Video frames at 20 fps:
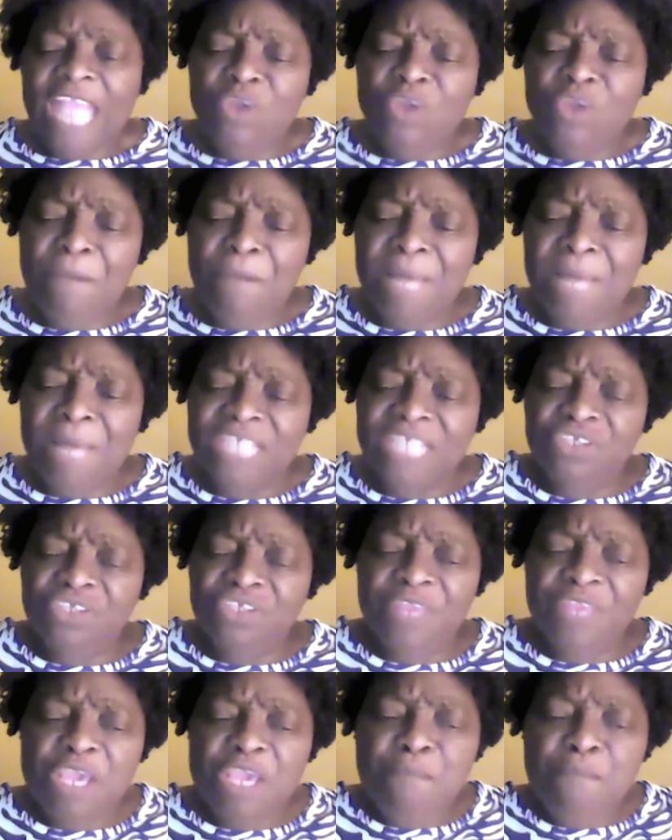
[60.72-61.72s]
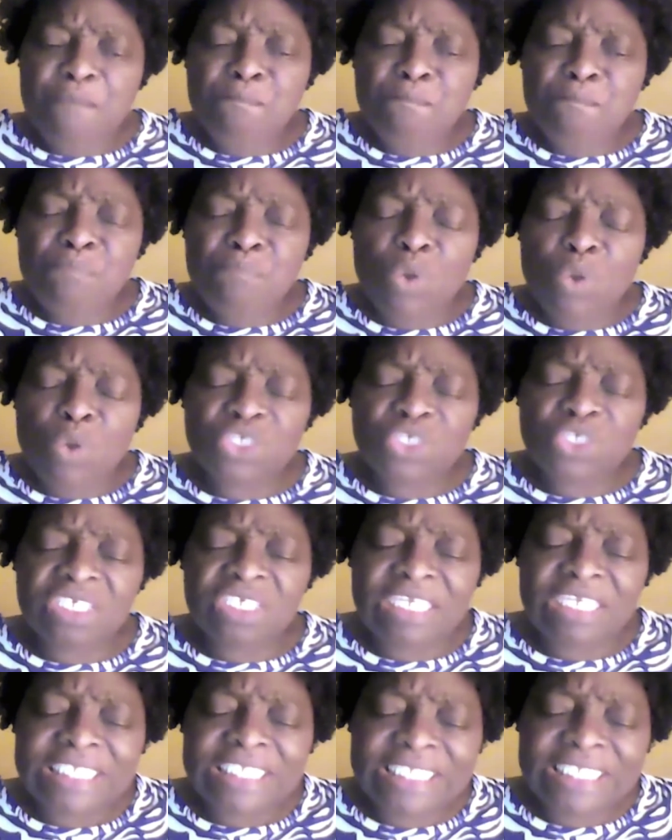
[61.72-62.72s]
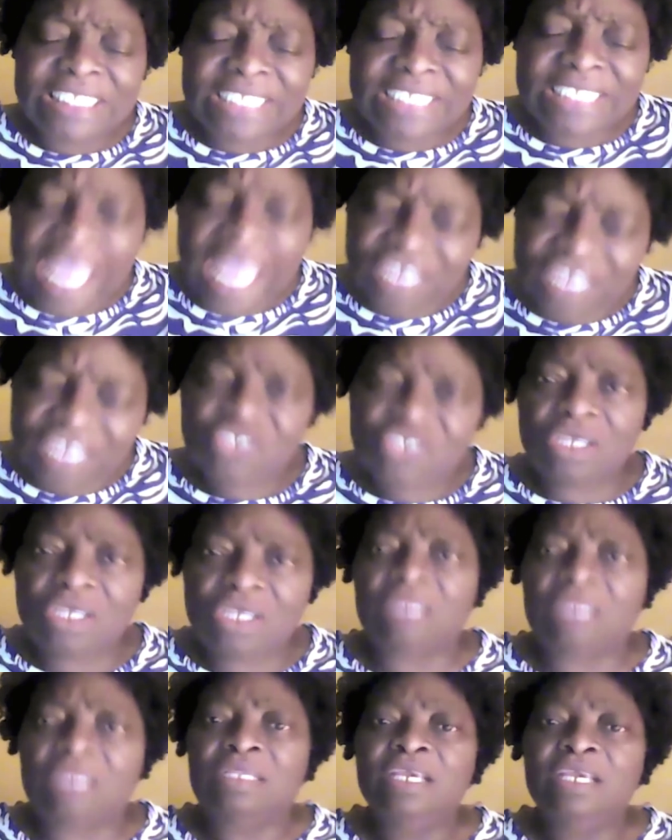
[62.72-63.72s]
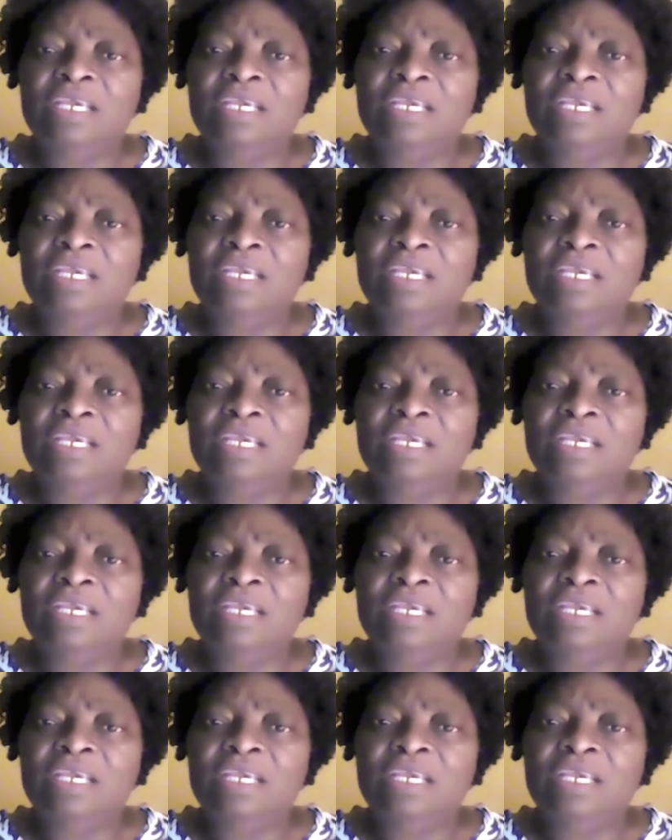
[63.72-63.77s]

you imagine the emotional tension